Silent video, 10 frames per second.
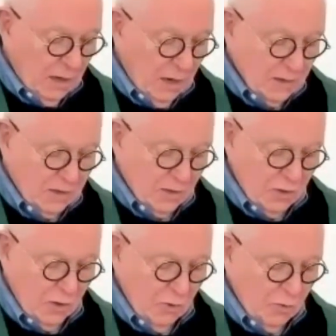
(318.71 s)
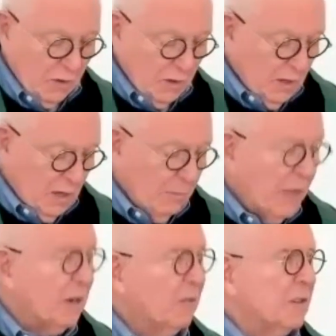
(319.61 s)
constitute a
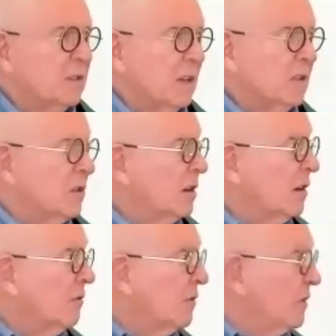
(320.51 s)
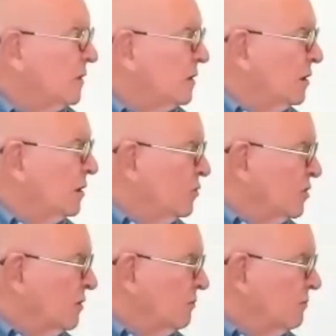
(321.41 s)
manifestation of
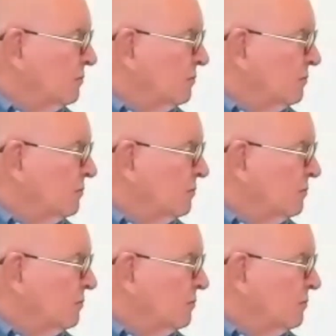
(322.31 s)
delusion.